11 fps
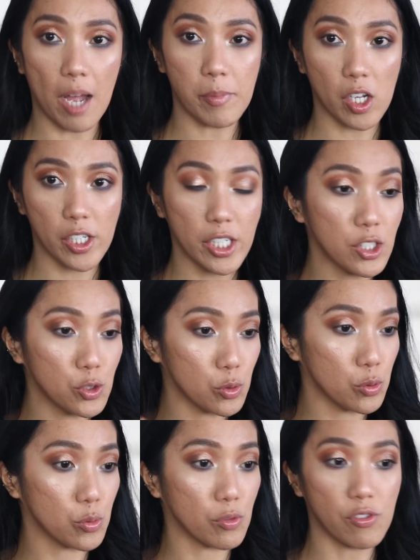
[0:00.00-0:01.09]
I'm not gonna
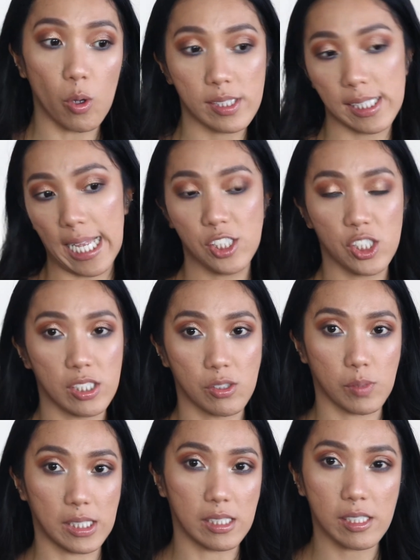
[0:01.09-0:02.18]
do false lashes
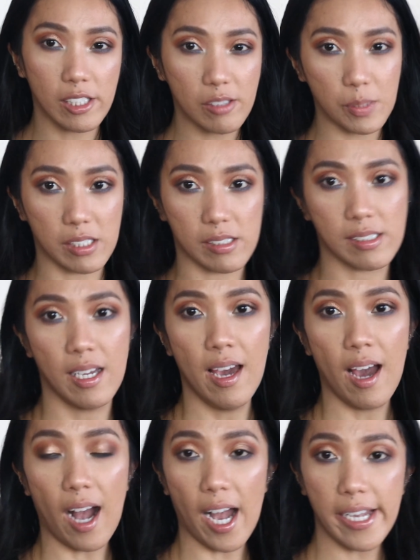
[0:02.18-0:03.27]
with this look because
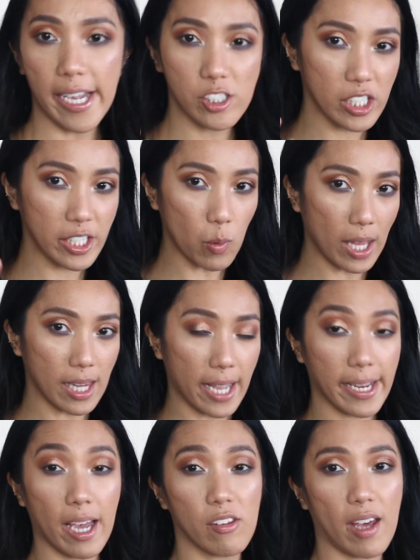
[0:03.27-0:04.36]
I actually quite like
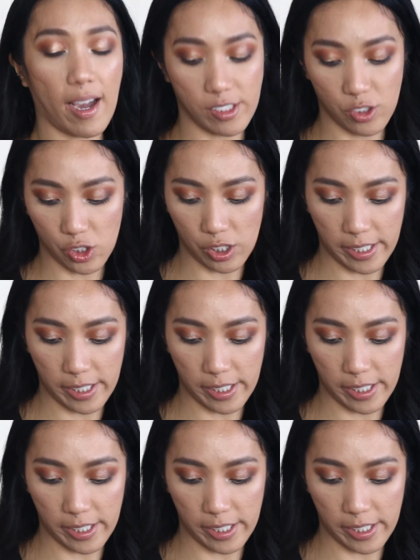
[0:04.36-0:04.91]
how the eyes turned